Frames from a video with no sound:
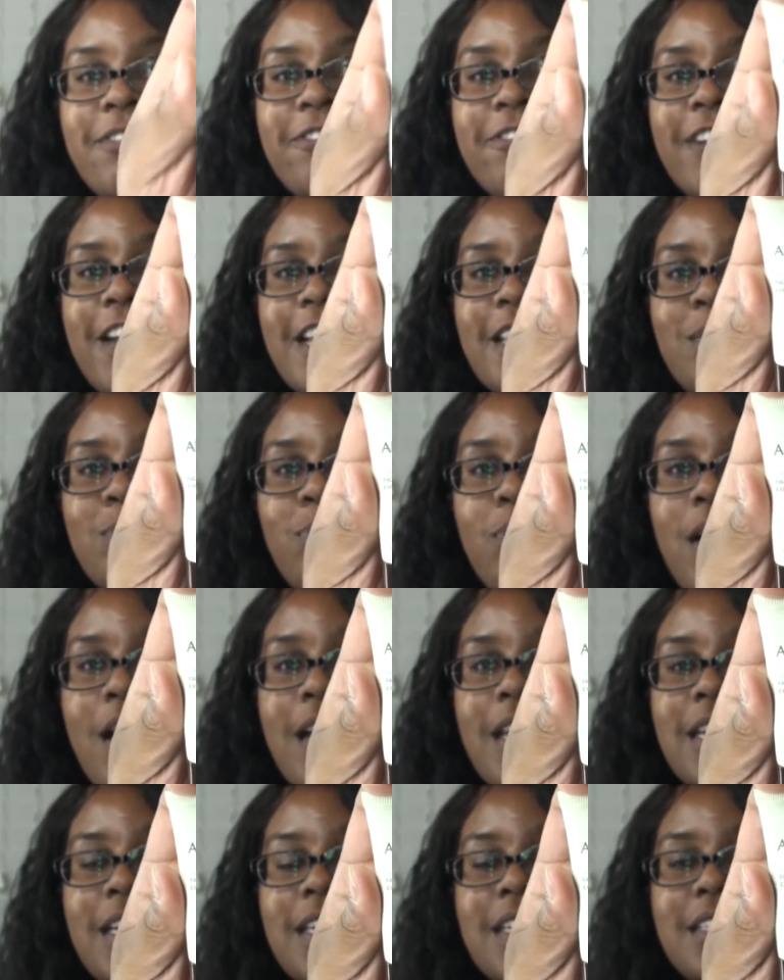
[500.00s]
face
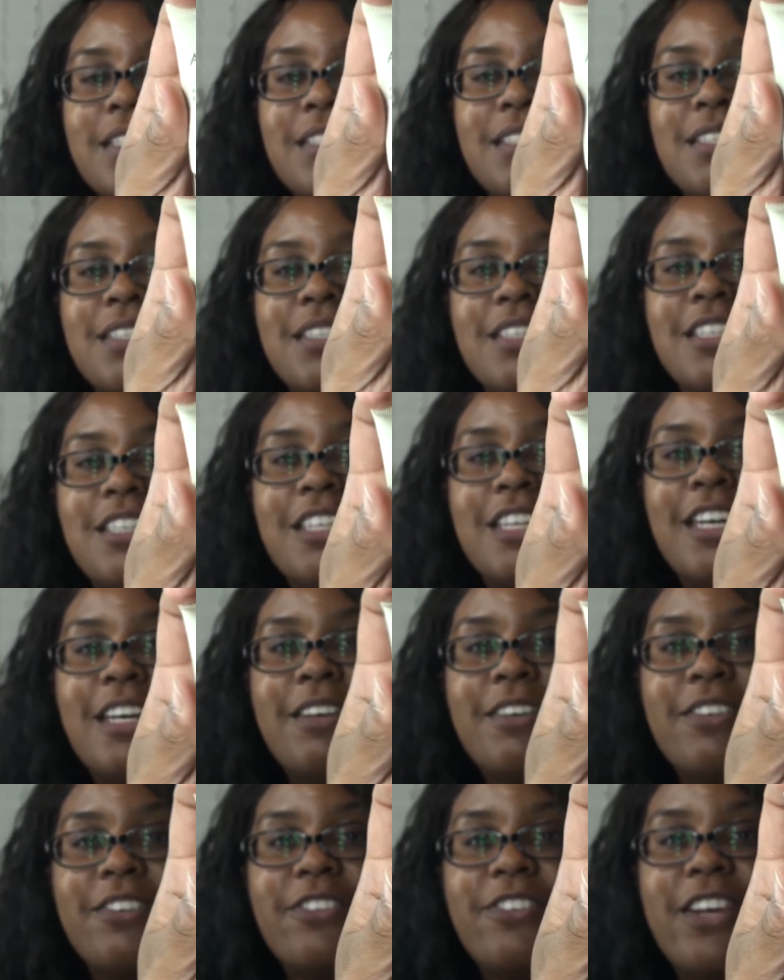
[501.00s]
products?
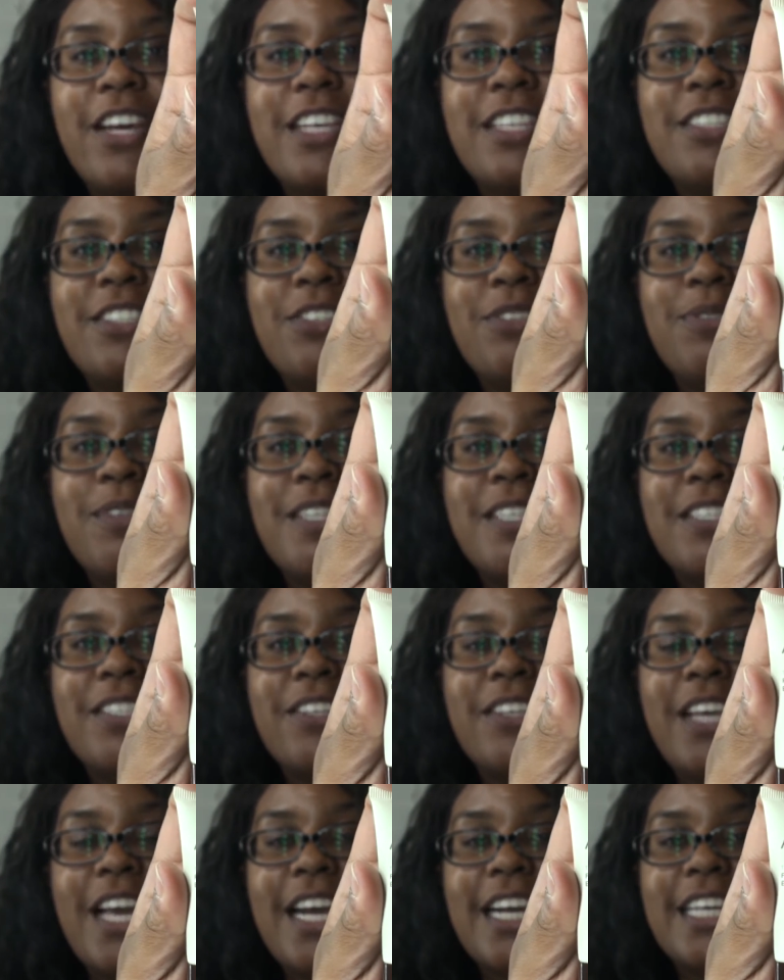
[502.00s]
I'm trying to zoom in
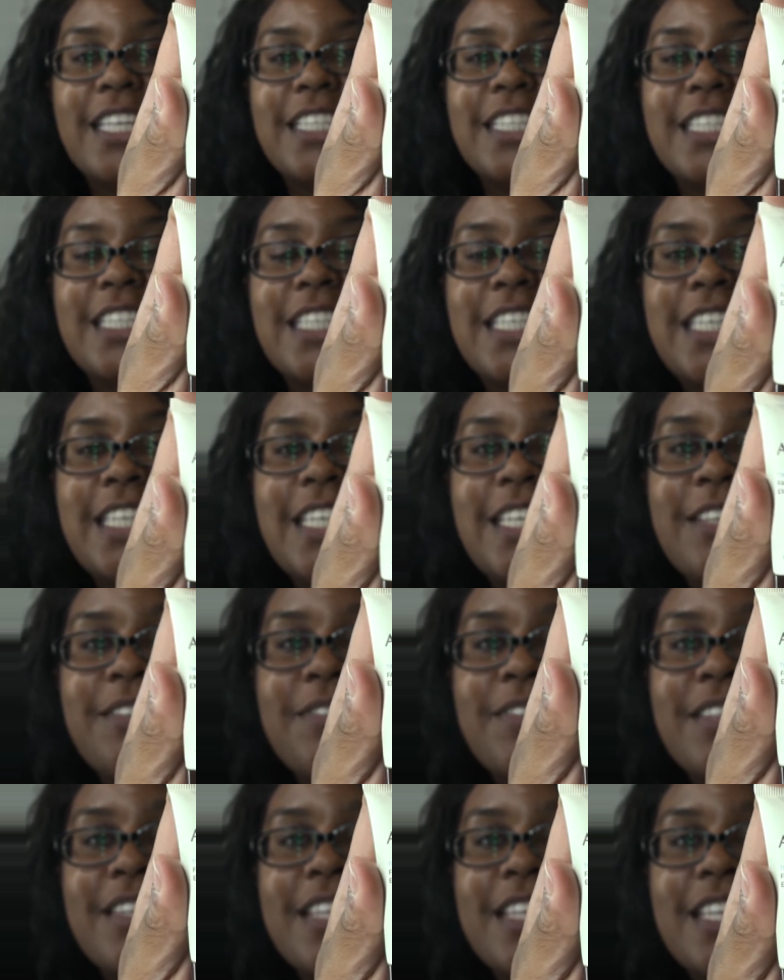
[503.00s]
so y'all can see
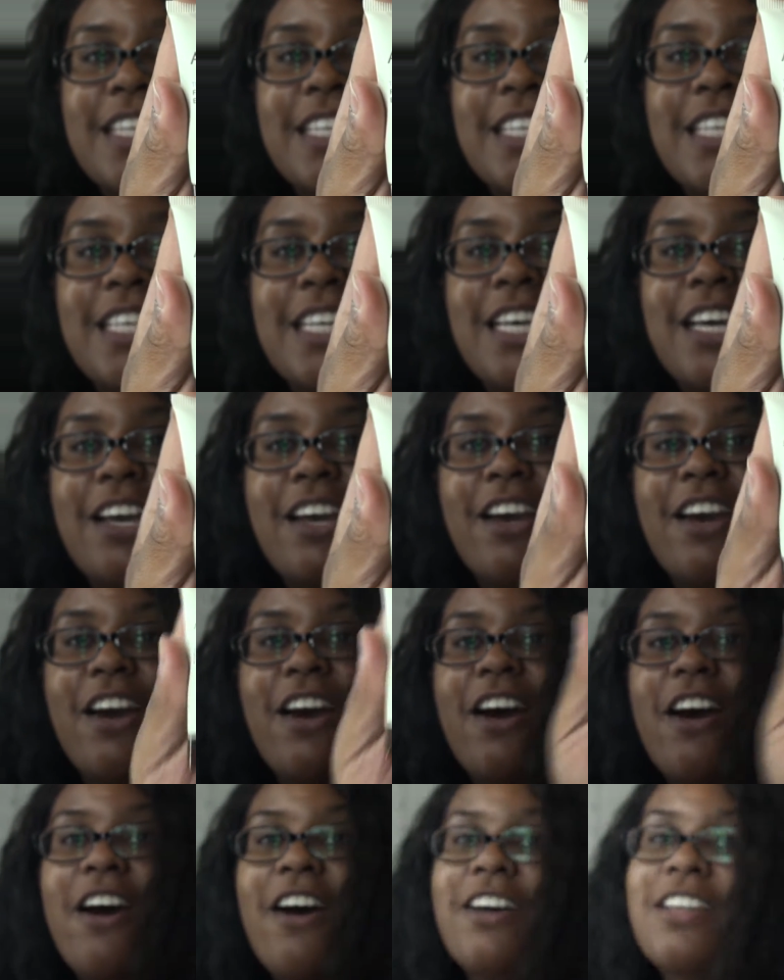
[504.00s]

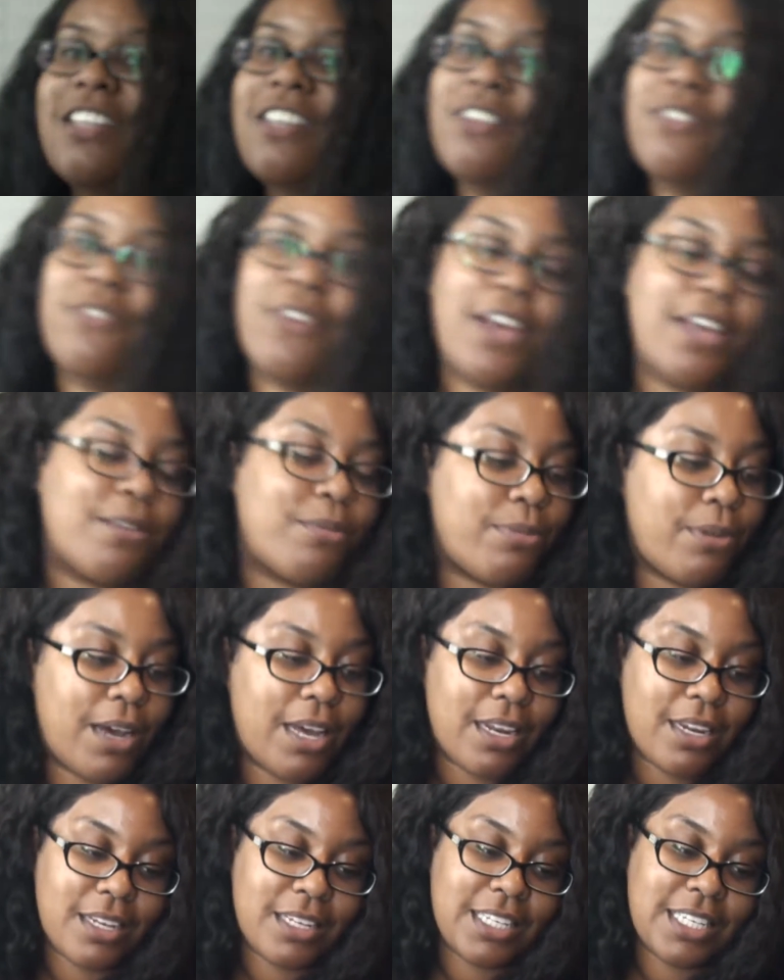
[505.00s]
all these face
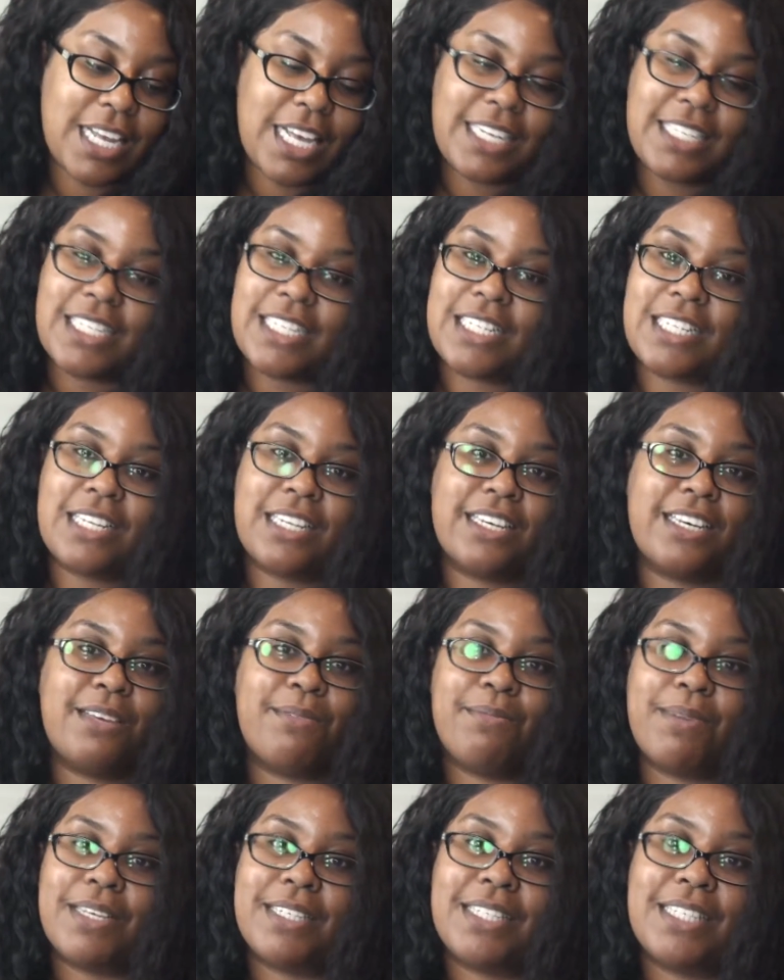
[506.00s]
products, not just
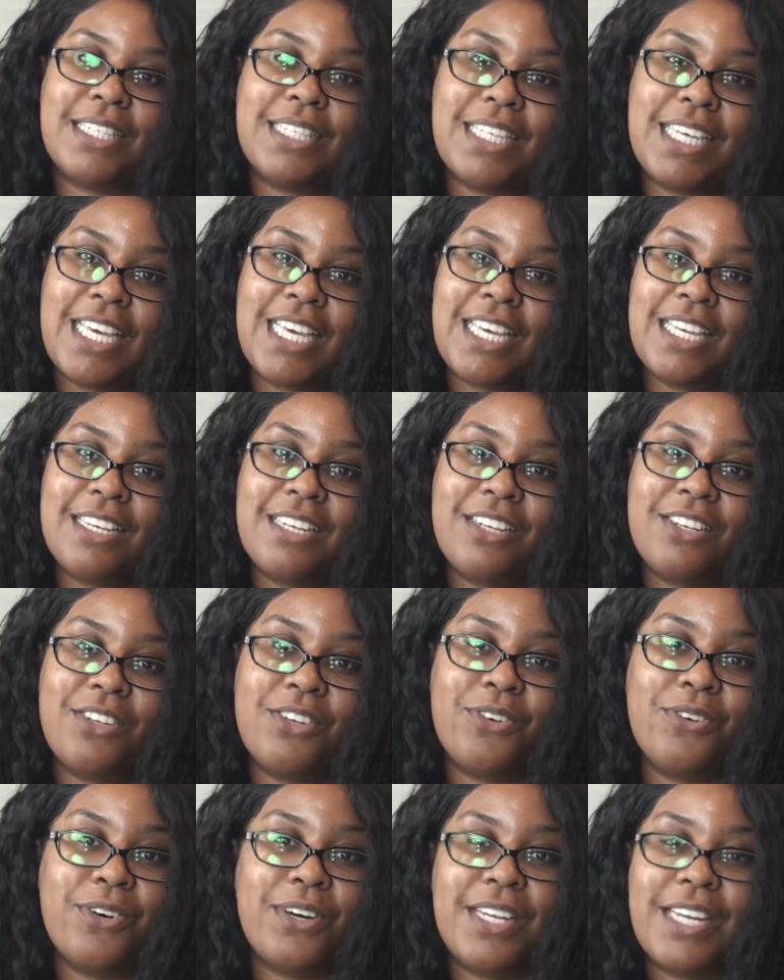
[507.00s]
clean my skin to
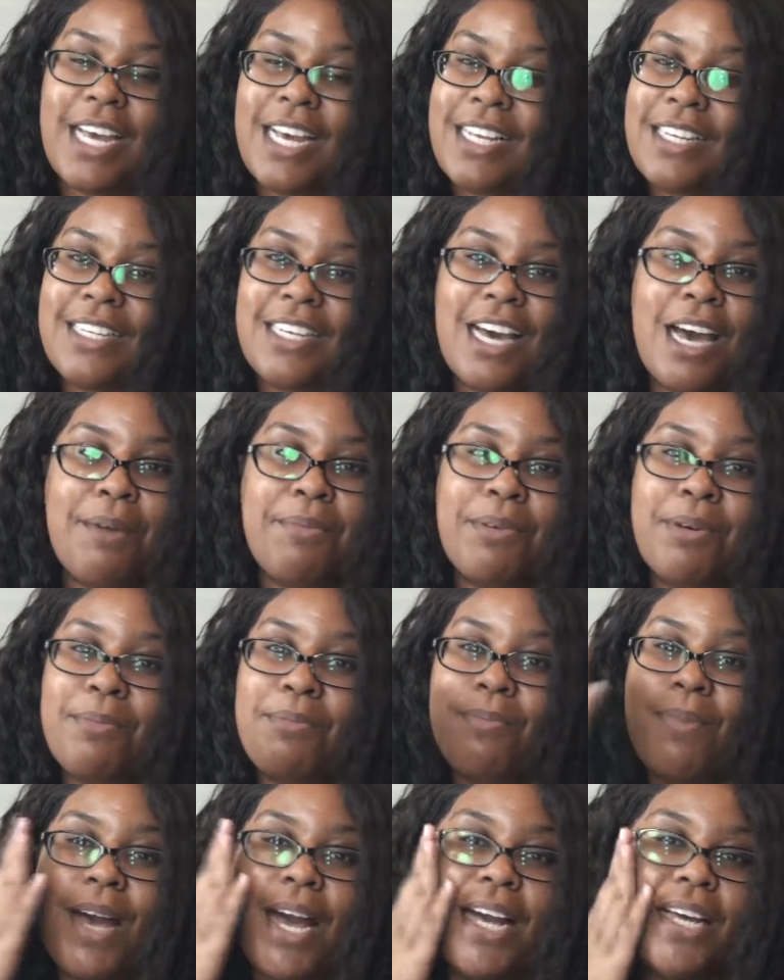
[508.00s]
do a nighttime
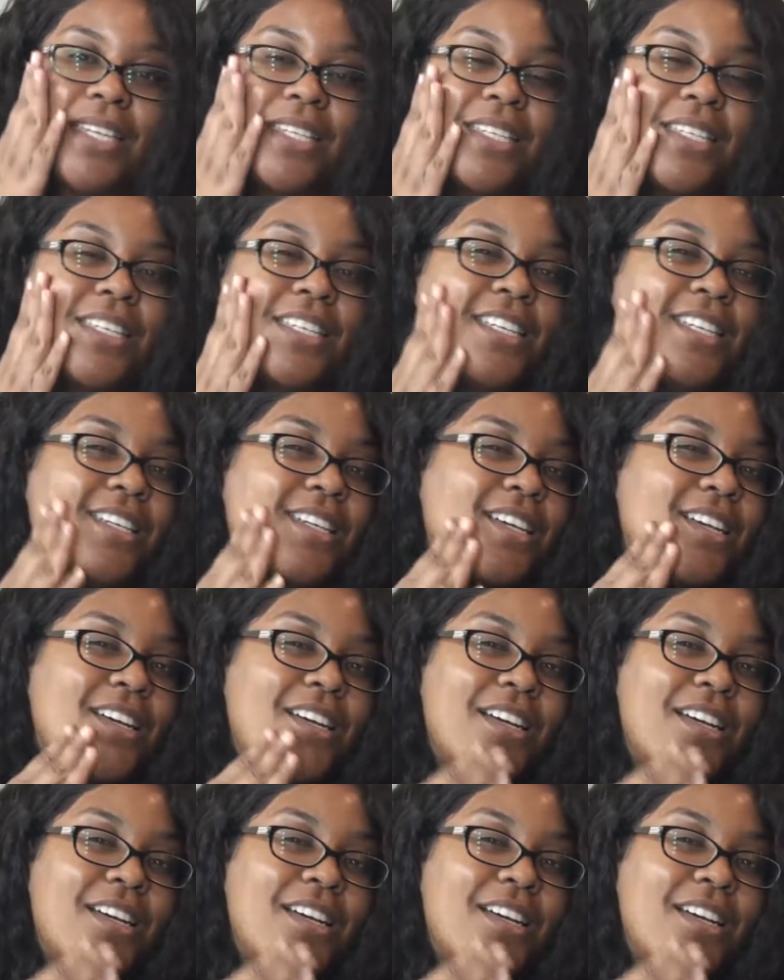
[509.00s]
unboxing.